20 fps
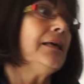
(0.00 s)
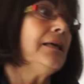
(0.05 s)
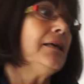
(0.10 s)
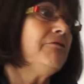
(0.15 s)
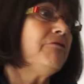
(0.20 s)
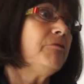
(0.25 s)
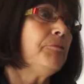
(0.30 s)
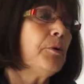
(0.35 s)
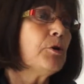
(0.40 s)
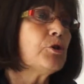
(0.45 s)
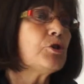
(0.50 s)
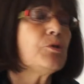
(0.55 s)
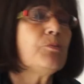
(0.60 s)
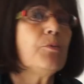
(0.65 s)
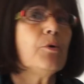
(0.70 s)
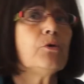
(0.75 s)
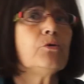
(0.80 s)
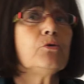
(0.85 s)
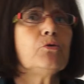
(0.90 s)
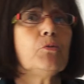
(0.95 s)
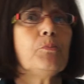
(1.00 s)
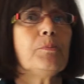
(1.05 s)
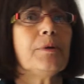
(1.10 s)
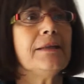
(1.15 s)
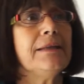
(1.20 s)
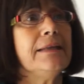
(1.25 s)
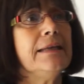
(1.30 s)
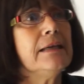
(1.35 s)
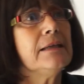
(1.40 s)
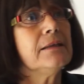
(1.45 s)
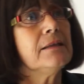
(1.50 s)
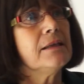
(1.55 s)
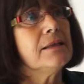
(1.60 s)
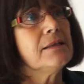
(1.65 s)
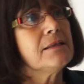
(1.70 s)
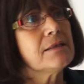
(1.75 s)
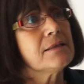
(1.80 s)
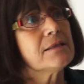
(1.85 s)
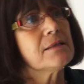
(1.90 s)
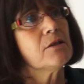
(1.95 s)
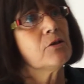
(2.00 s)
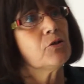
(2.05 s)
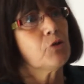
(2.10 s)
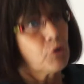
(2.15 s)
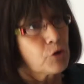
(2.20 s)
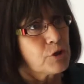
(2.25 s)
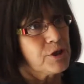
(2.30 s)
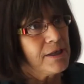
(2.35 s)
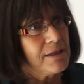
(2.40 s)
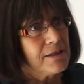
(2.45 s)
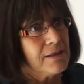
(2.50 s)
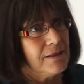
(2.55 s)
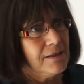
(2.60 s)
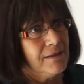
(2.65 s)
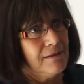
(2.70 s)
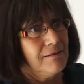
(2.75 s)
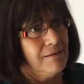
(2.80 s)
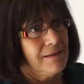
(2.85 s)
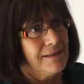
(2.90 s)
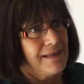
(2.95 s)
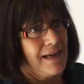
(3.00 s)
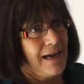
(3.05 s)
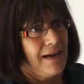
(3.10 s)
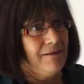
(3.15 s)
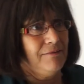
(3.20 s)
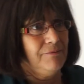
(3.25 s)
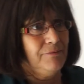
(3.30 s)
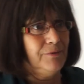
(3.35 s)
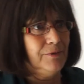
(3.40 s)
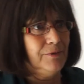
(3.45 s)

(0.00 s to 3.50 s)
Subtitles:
if possible, to predict its toxicity. These are